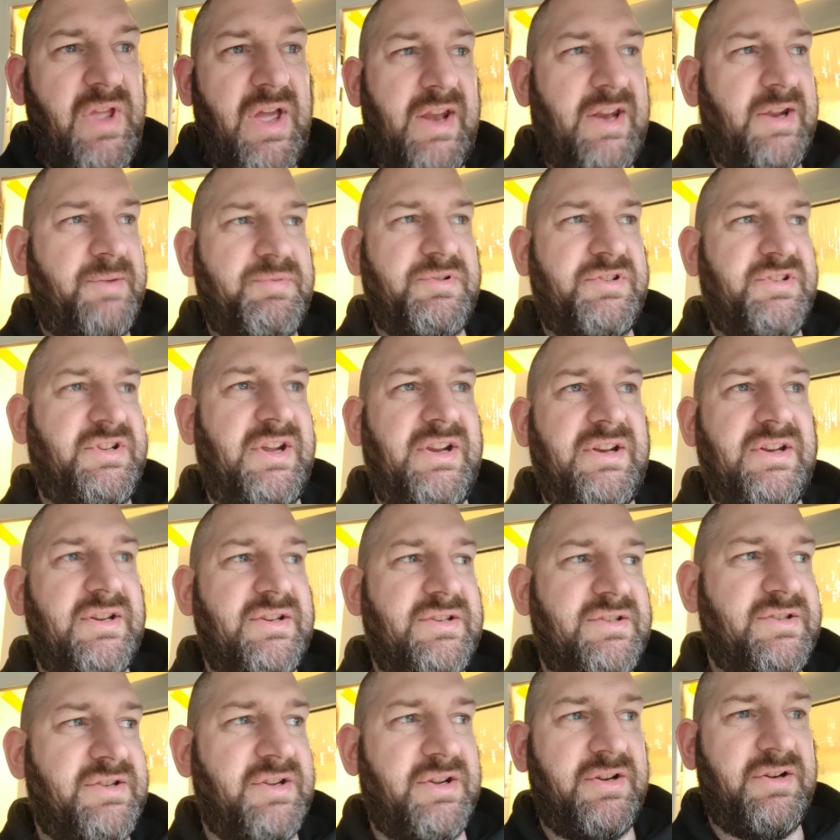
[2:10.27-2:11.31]
And he
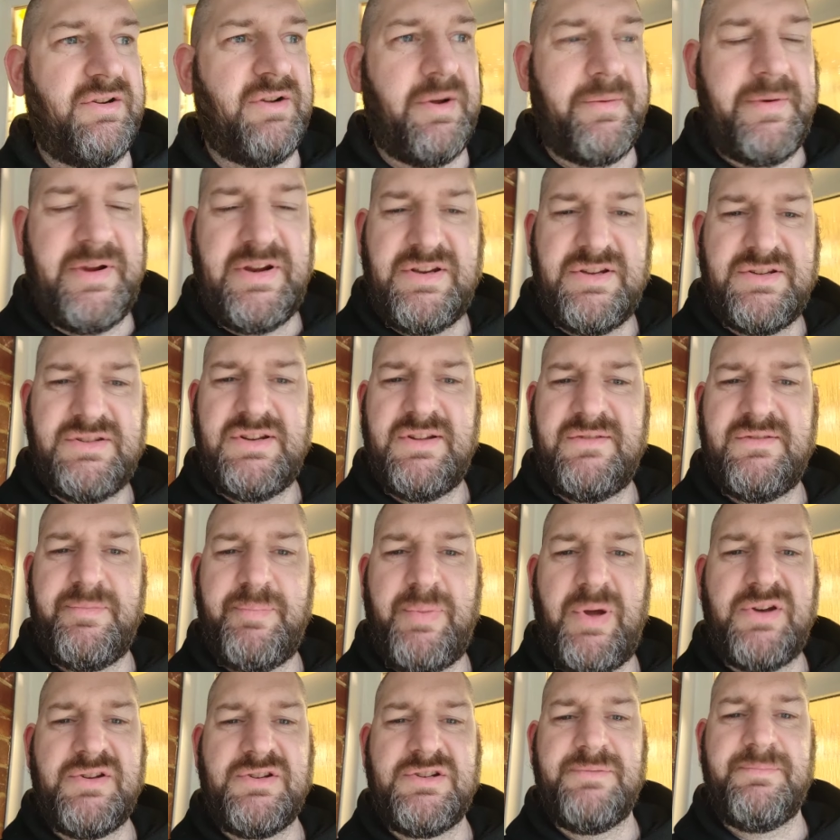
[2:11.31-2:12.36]
proceeded to, he doesn't have the
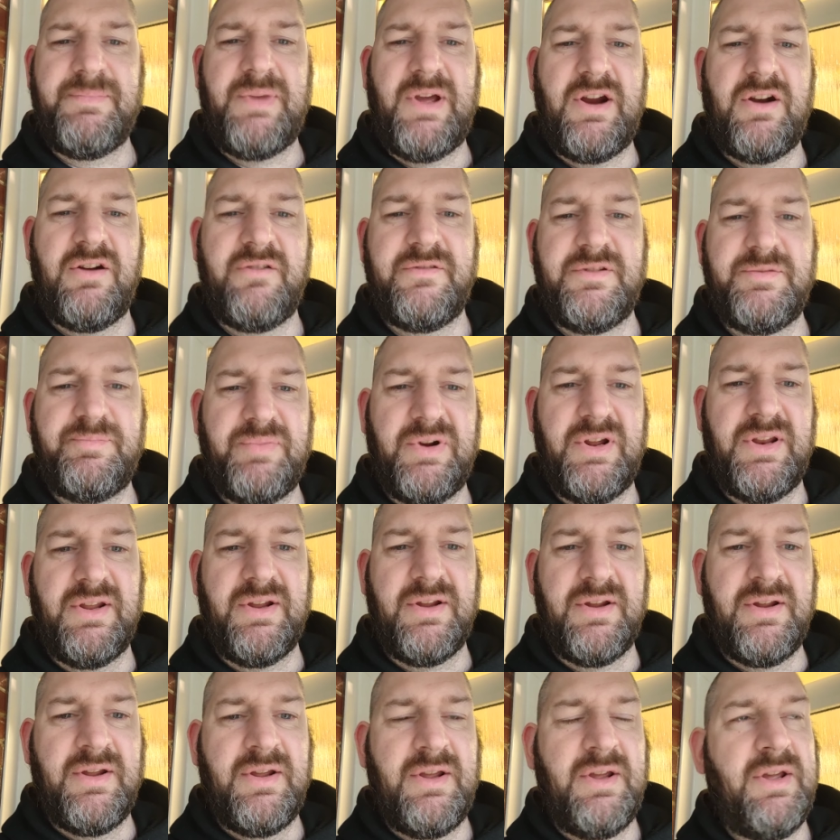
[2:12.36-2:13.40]
punching power of his
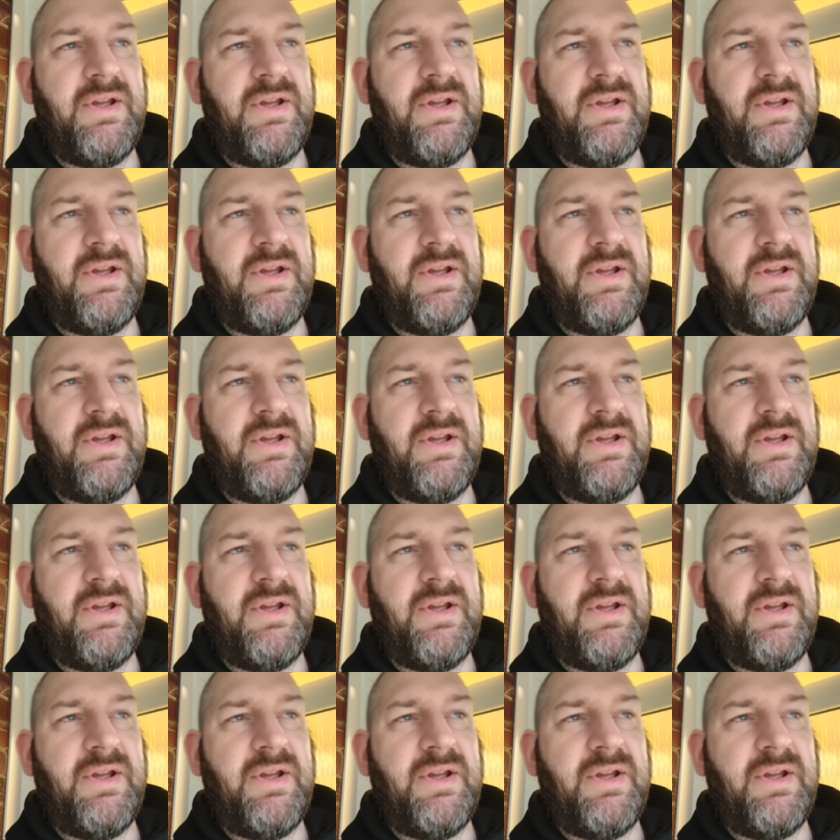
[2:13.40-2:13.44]
brother.